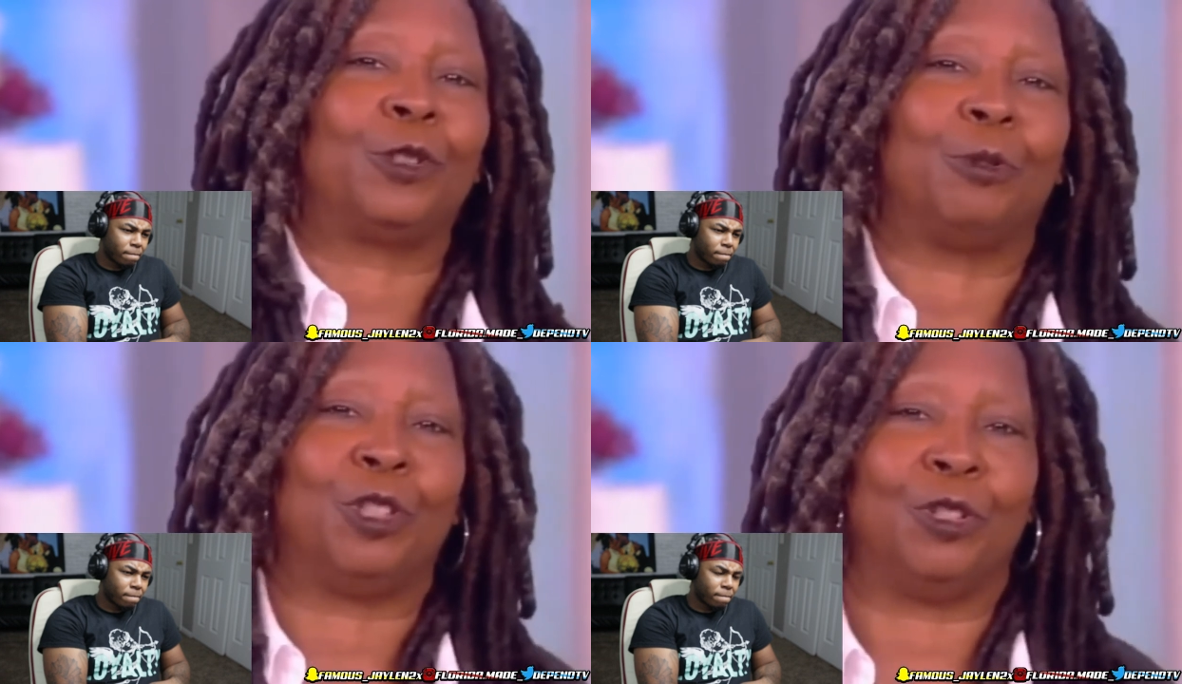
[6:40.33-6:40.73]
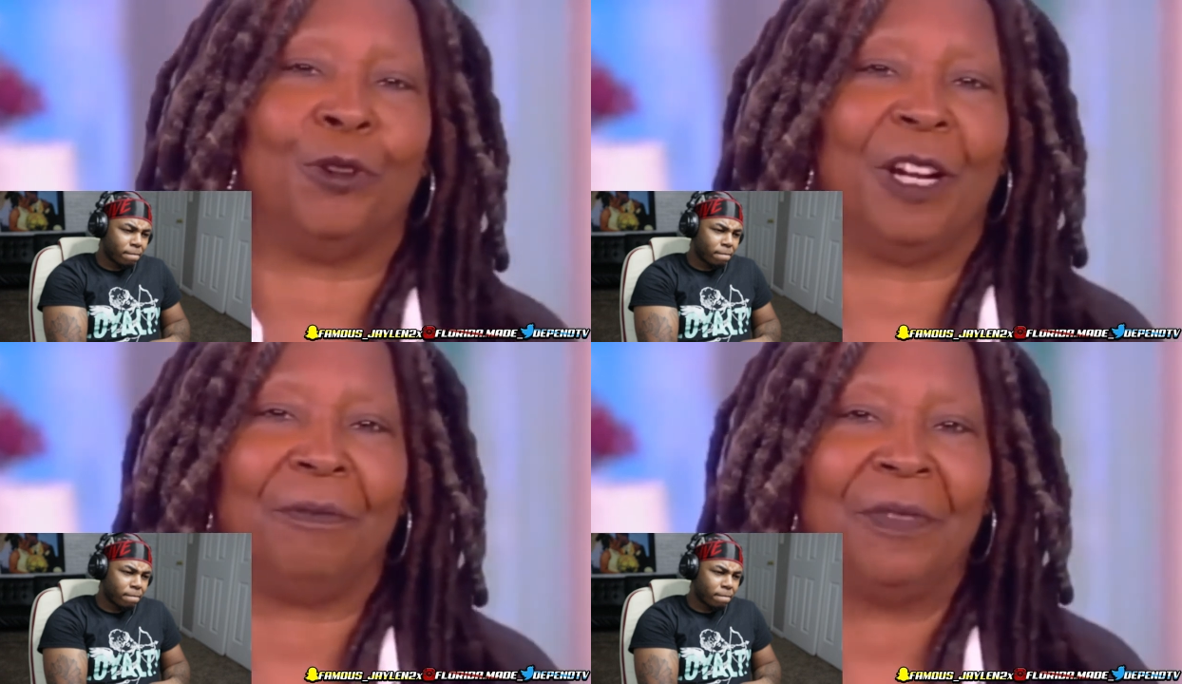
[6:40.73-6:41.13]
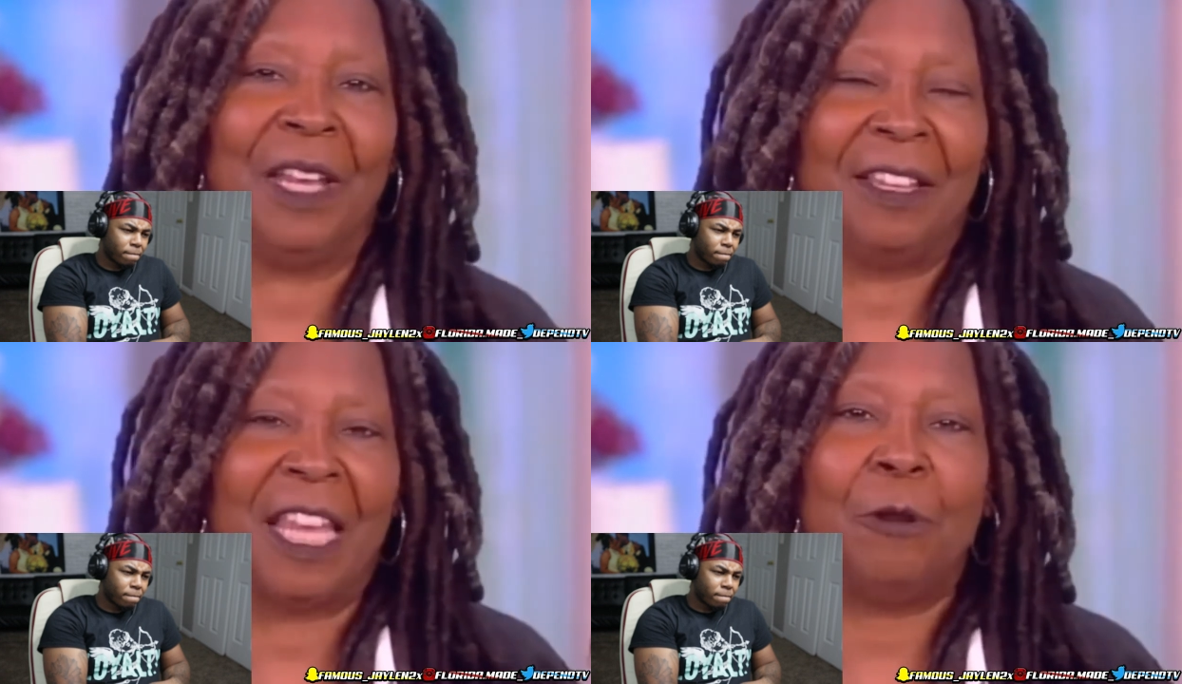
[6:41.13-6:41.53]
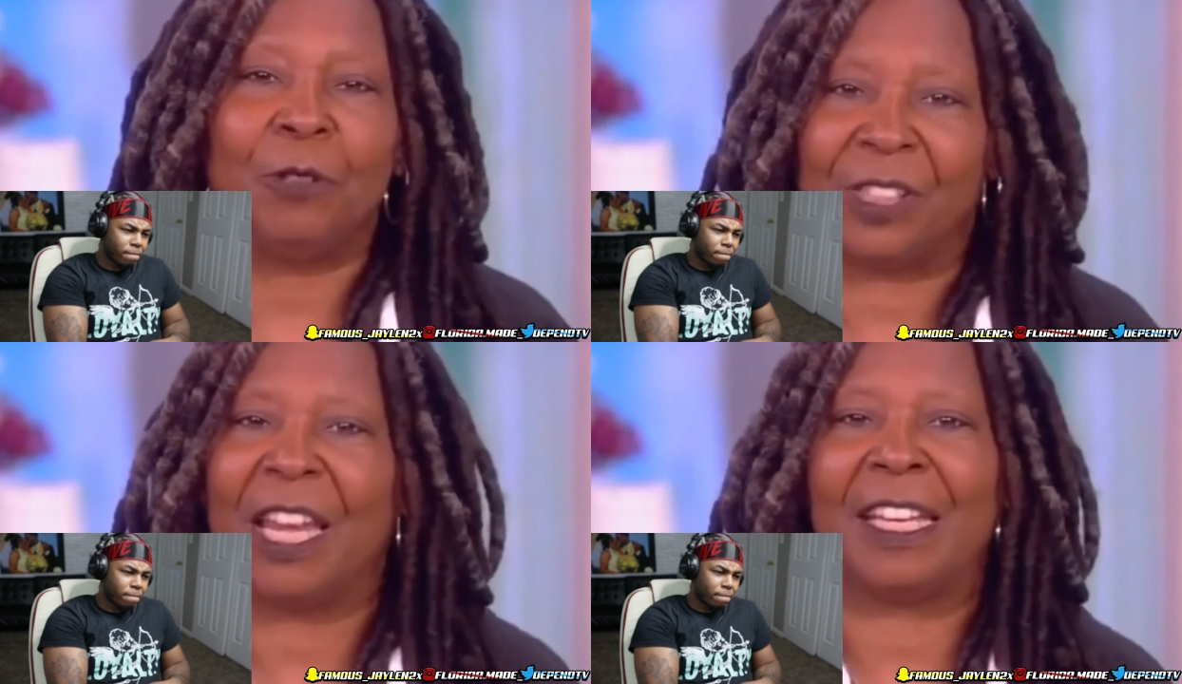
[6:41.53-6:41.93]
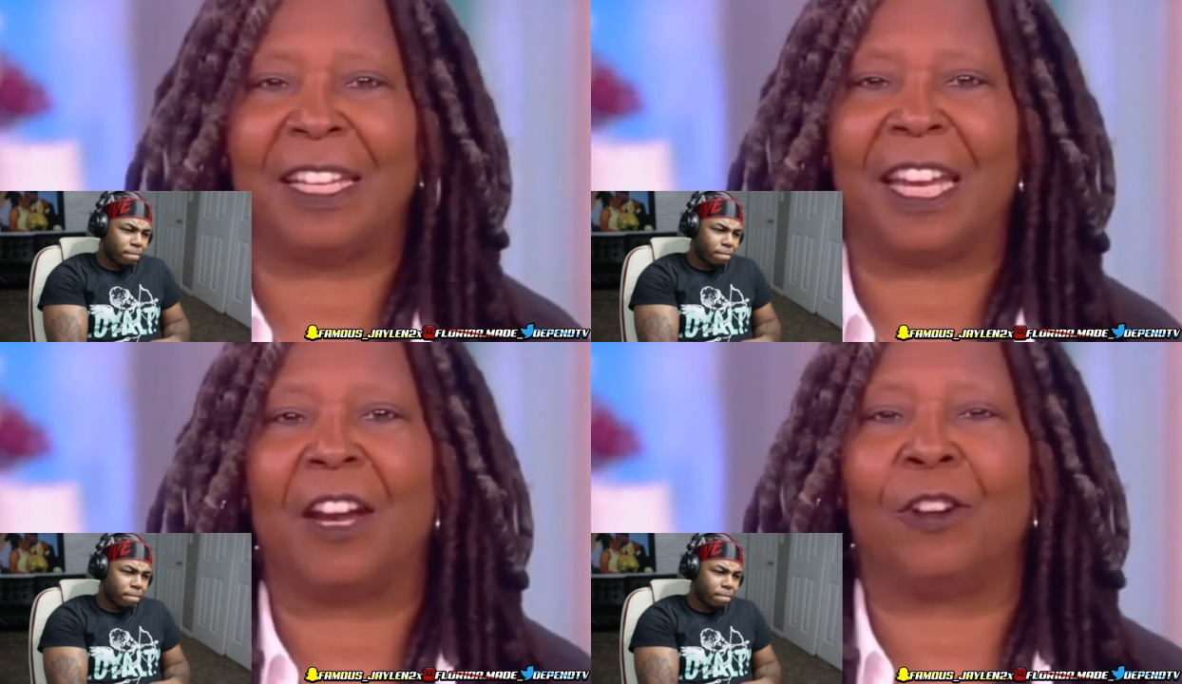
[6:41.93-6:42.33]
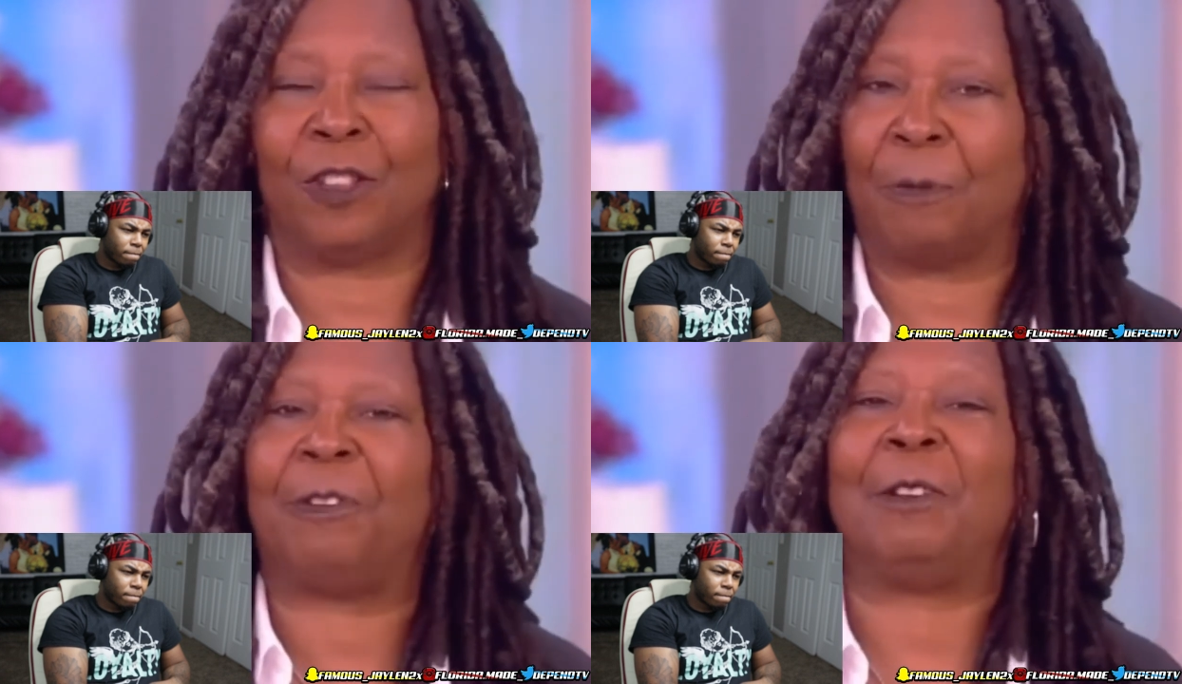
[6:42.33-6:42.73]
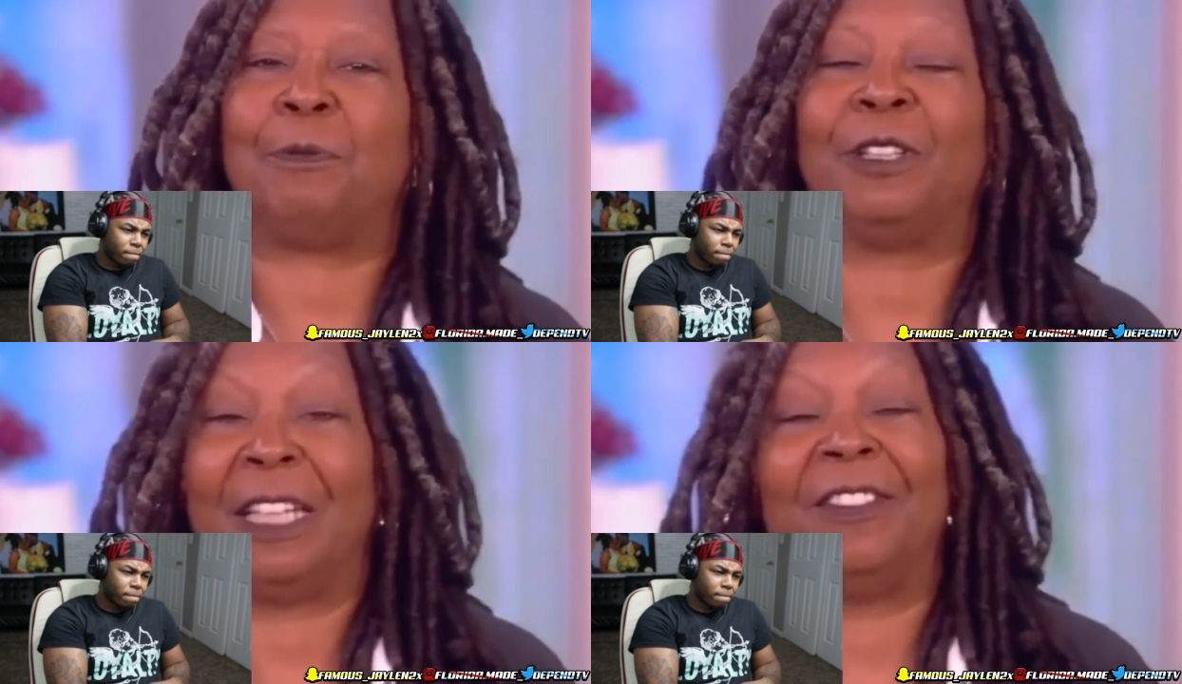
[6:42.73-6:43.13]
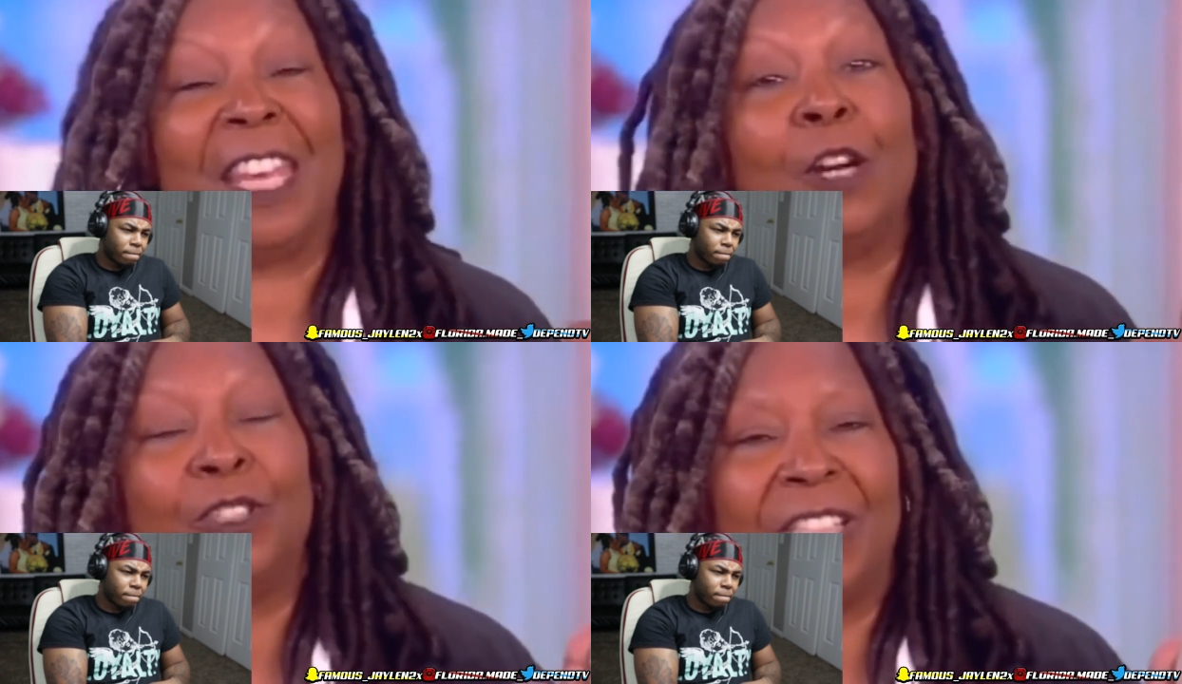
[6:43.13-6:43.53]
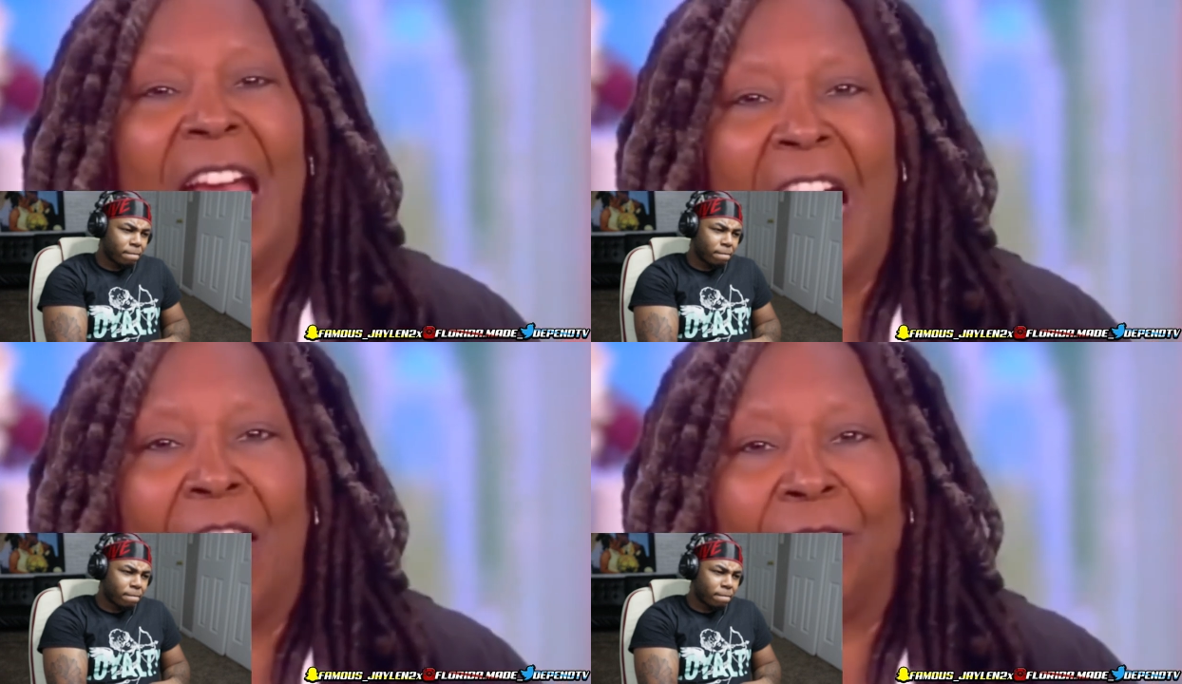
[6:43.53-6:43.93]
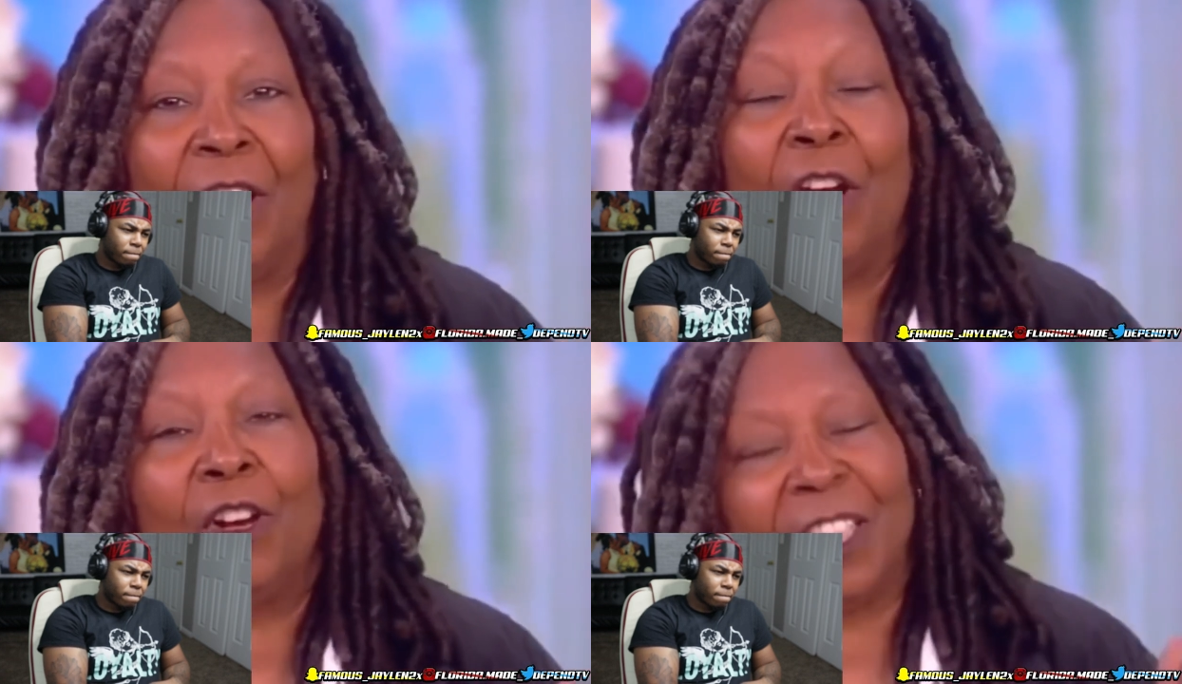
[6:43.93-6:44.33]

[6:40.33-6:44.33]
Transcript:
Speaker 1: folks were doing. They were taking care of the people in their town